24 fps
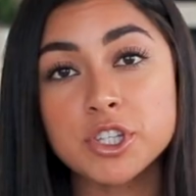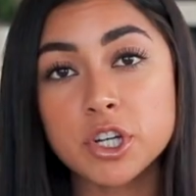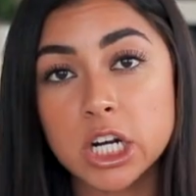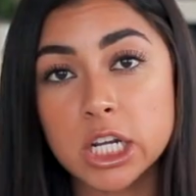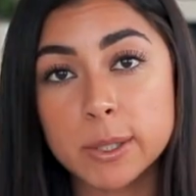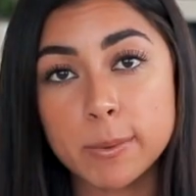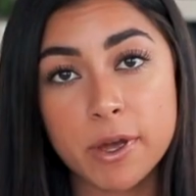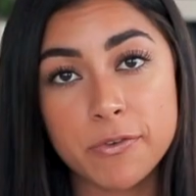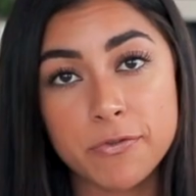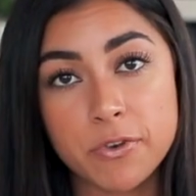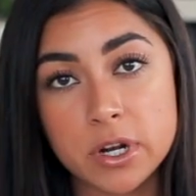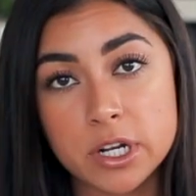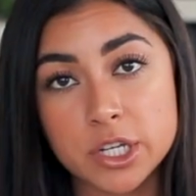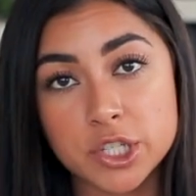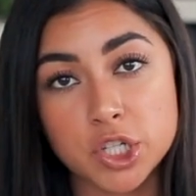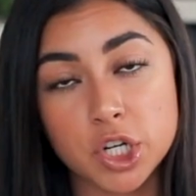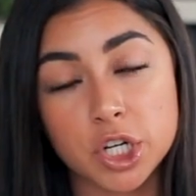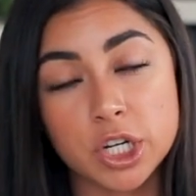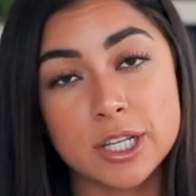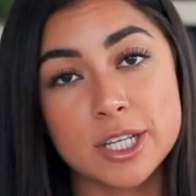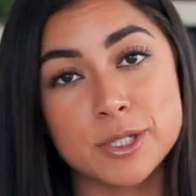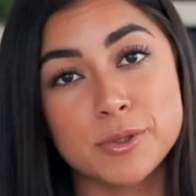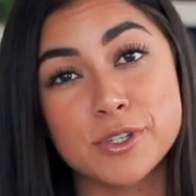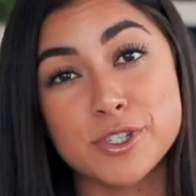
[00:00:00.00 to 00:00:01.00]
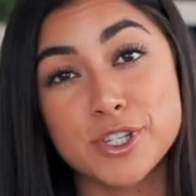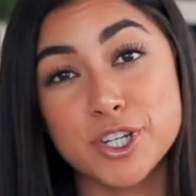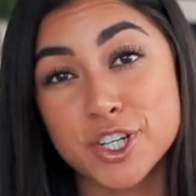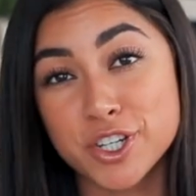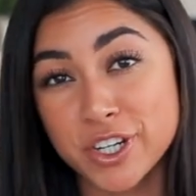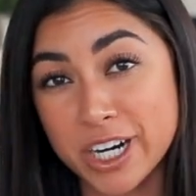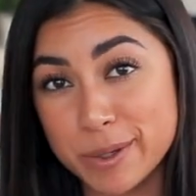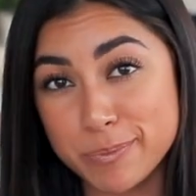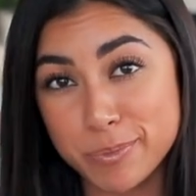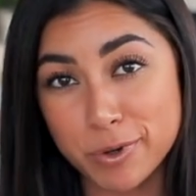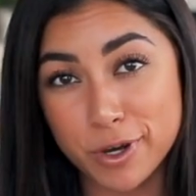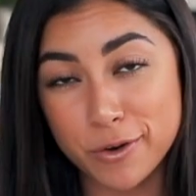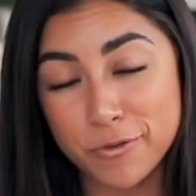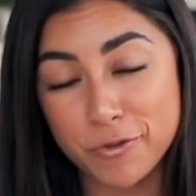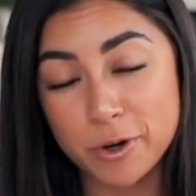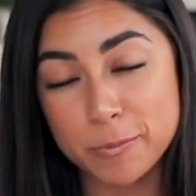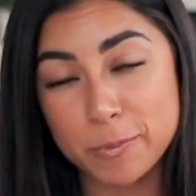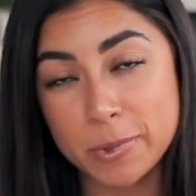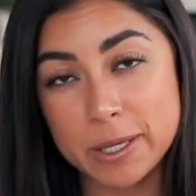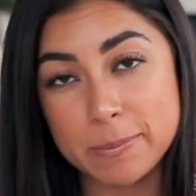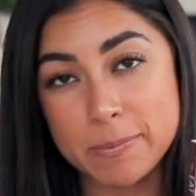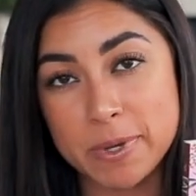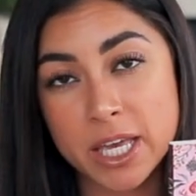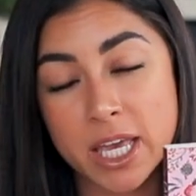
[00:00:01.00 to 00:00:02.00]
starting my fitness journey, this was a great book for
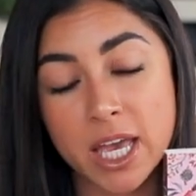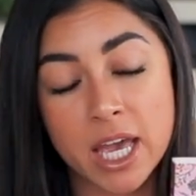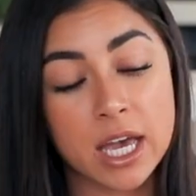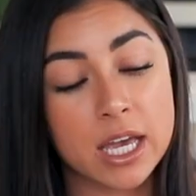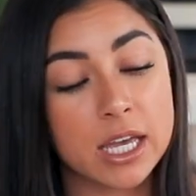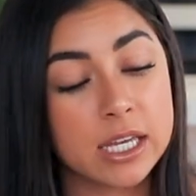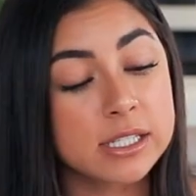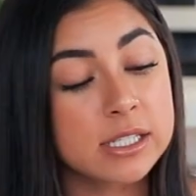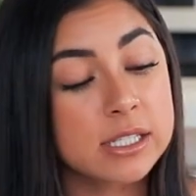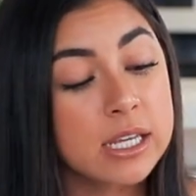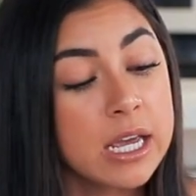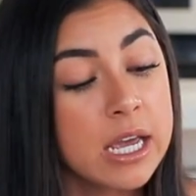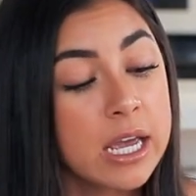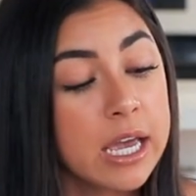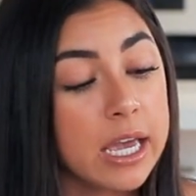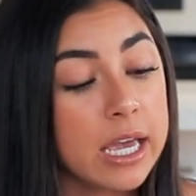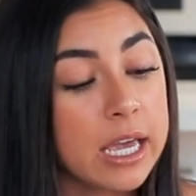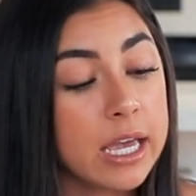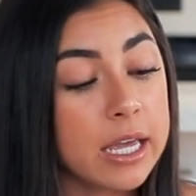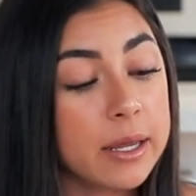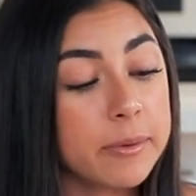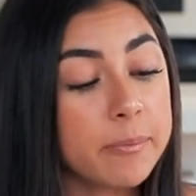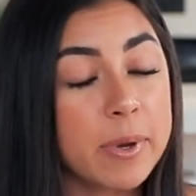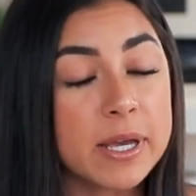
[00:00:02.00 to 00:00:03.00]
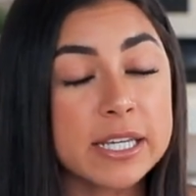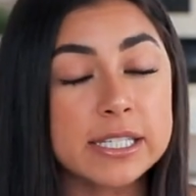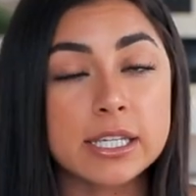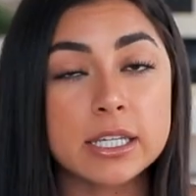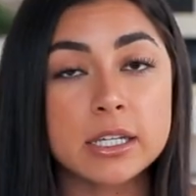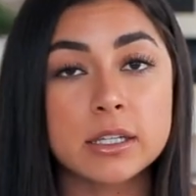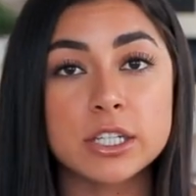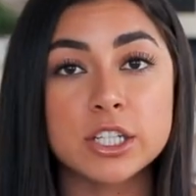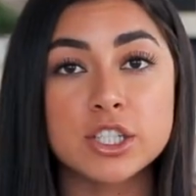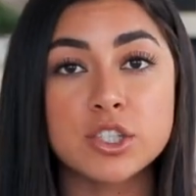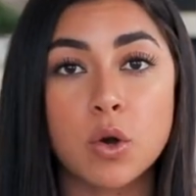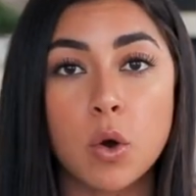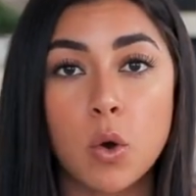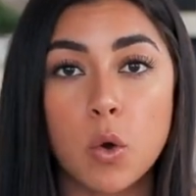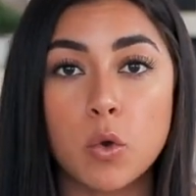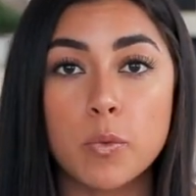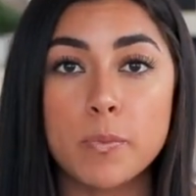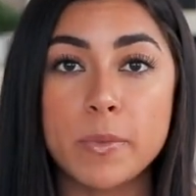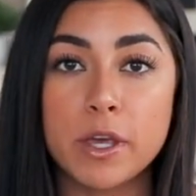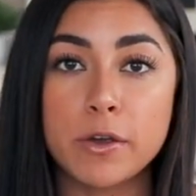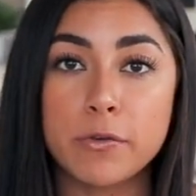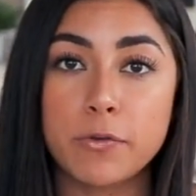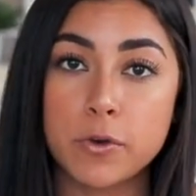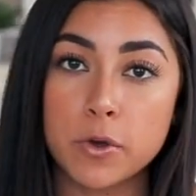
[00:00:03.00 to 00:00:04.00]
me because it basically told
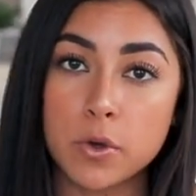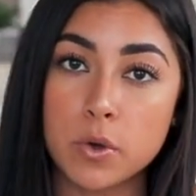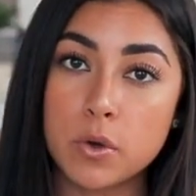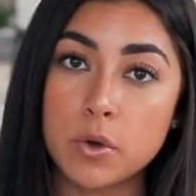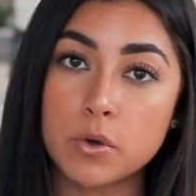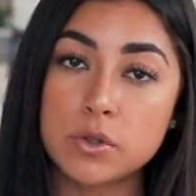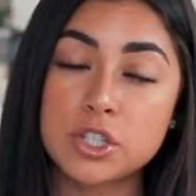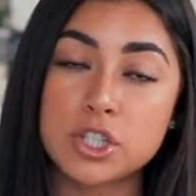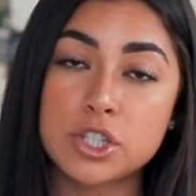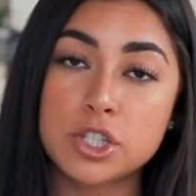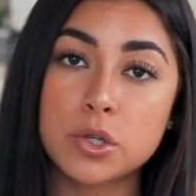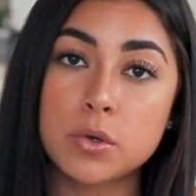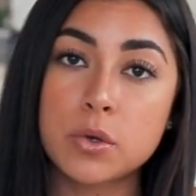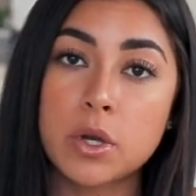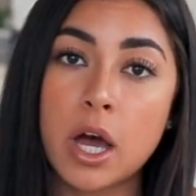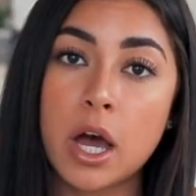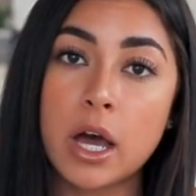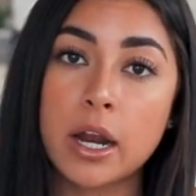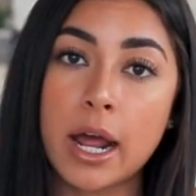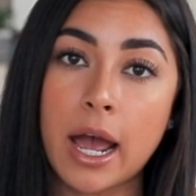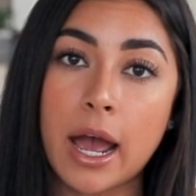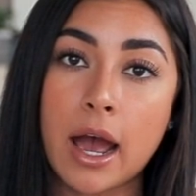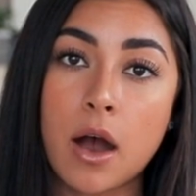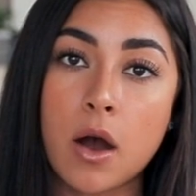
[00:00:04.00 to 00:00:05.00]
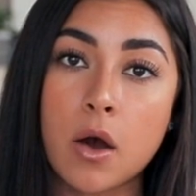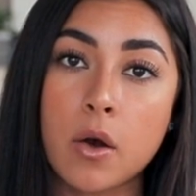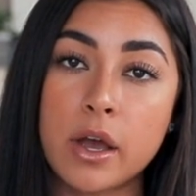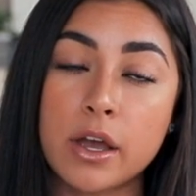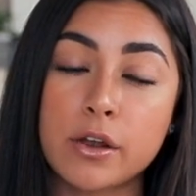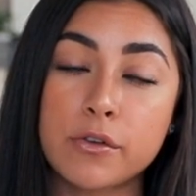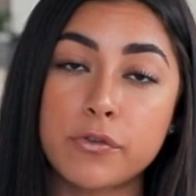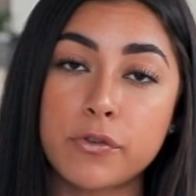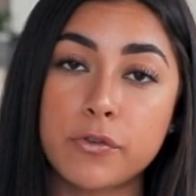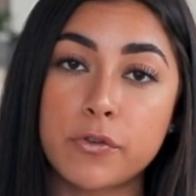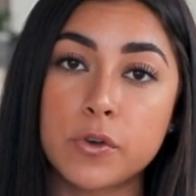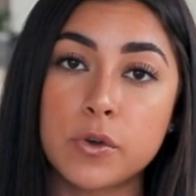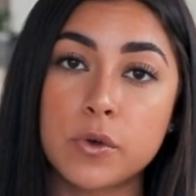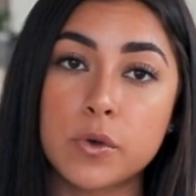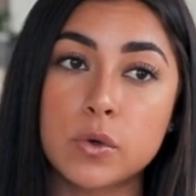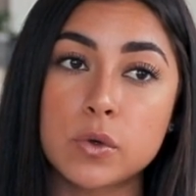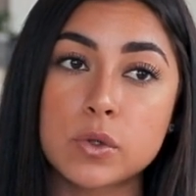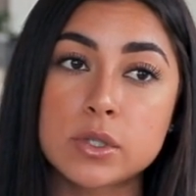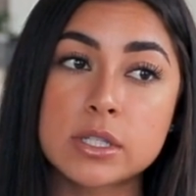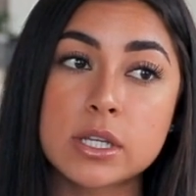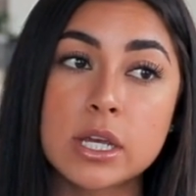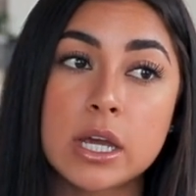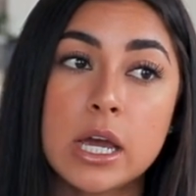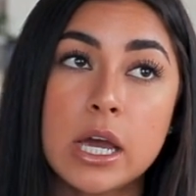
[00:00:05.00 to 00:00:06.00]
me foods to cut out and
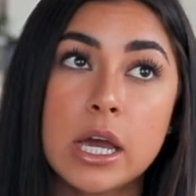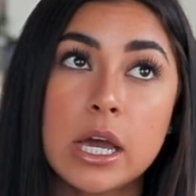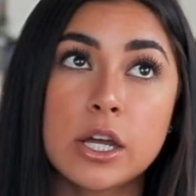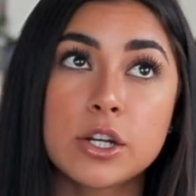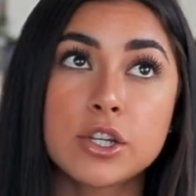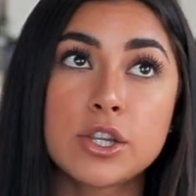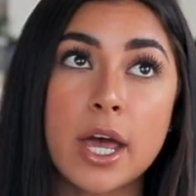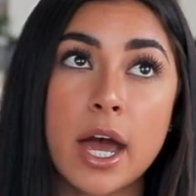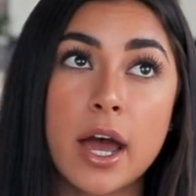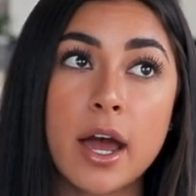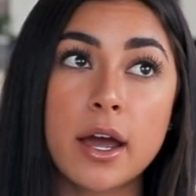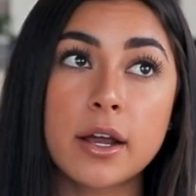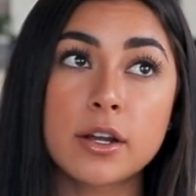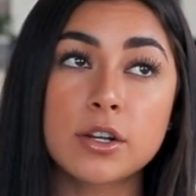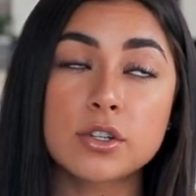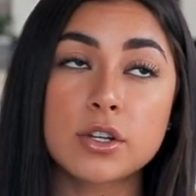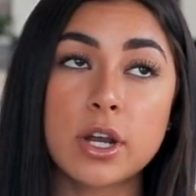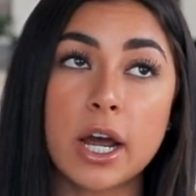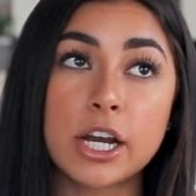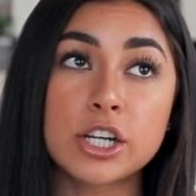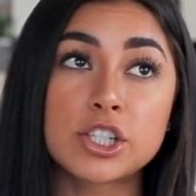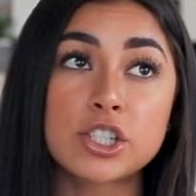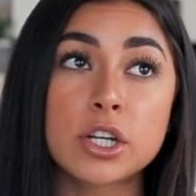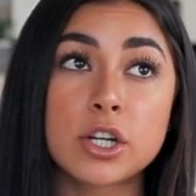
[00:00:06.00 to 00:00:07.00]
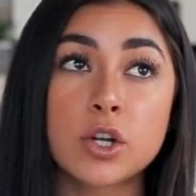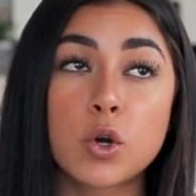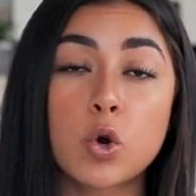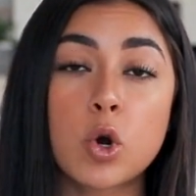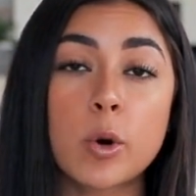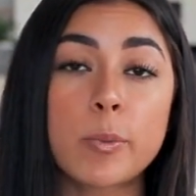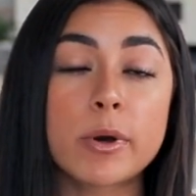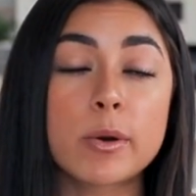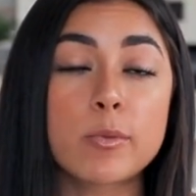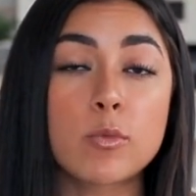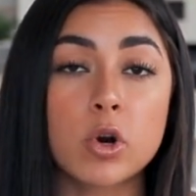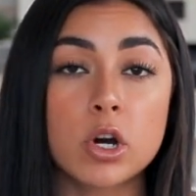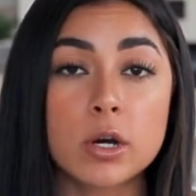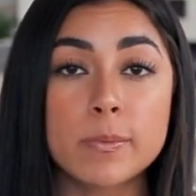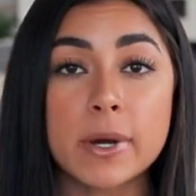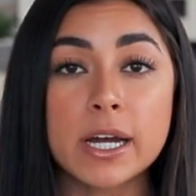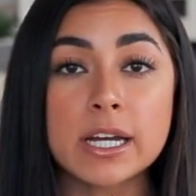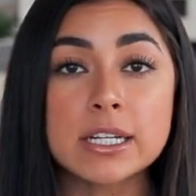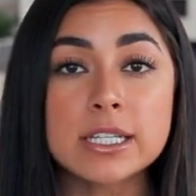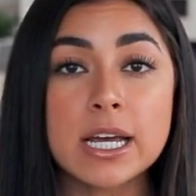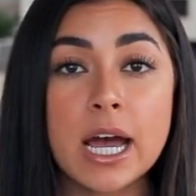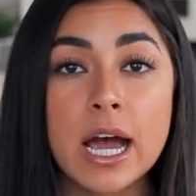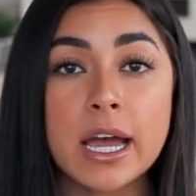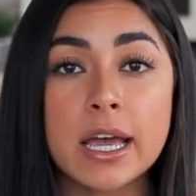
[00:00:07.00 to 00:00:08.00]
foods that I should incorporate more in my
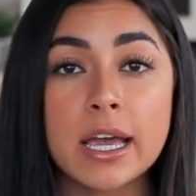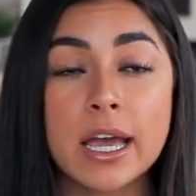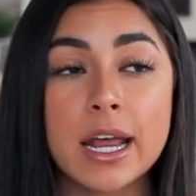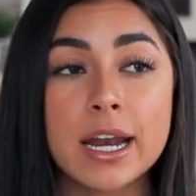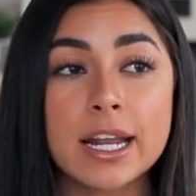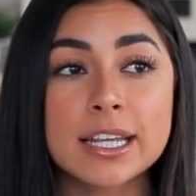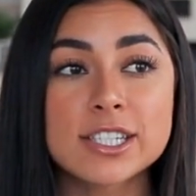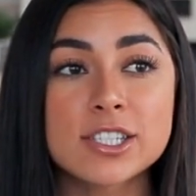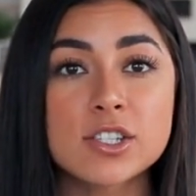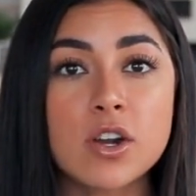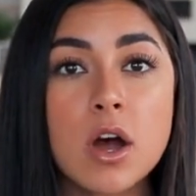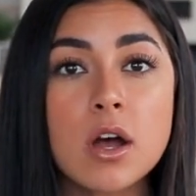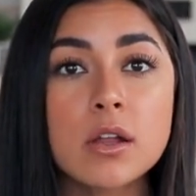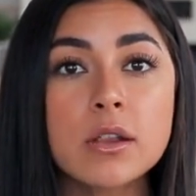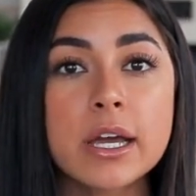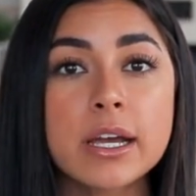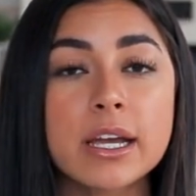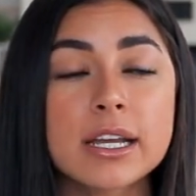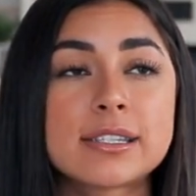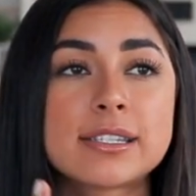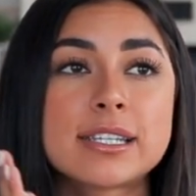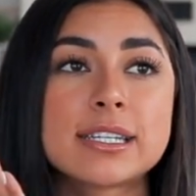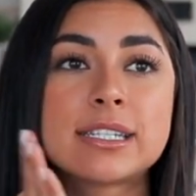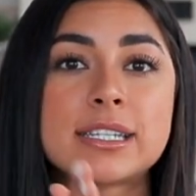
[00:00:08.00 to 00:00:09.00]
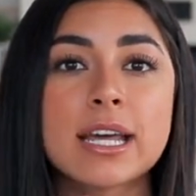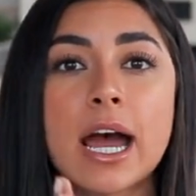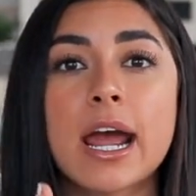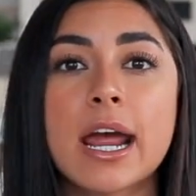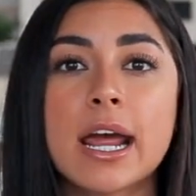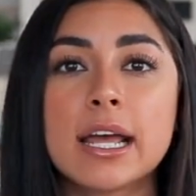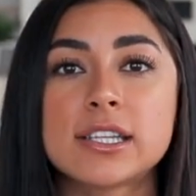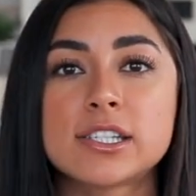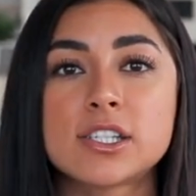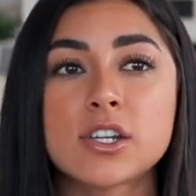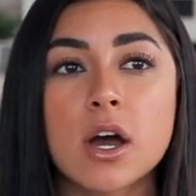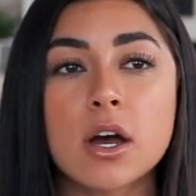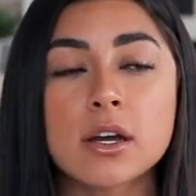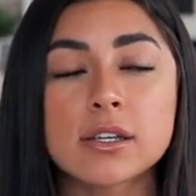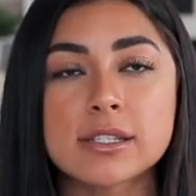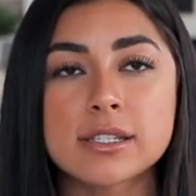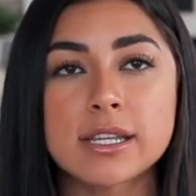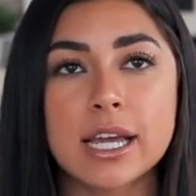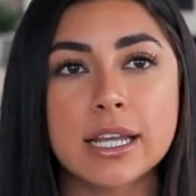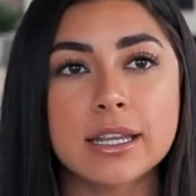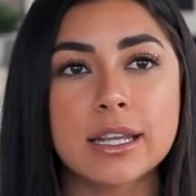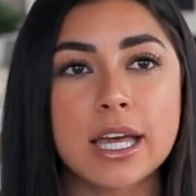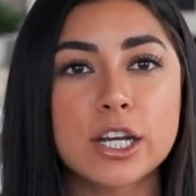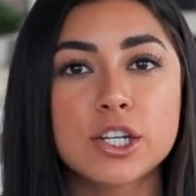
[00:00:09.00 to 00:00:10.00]
diet. And it's not like it's a diet. It's not
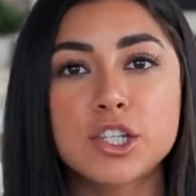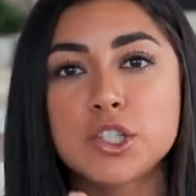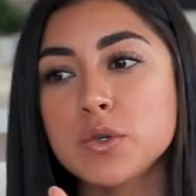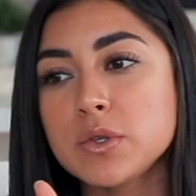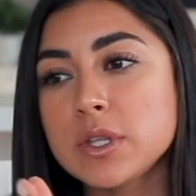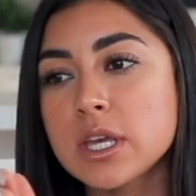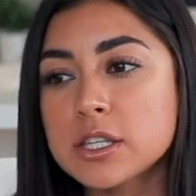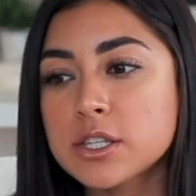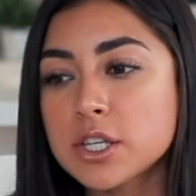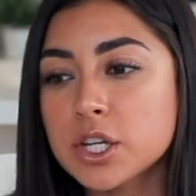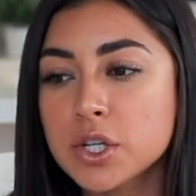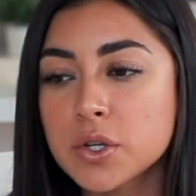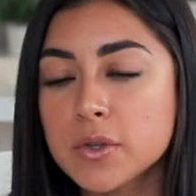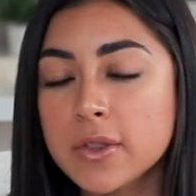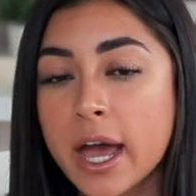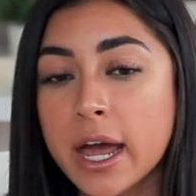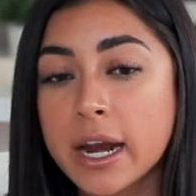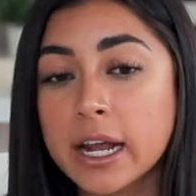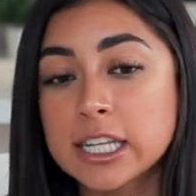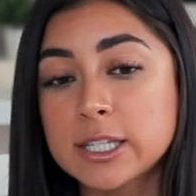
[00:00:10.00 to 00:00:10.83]
saying like do this and do that.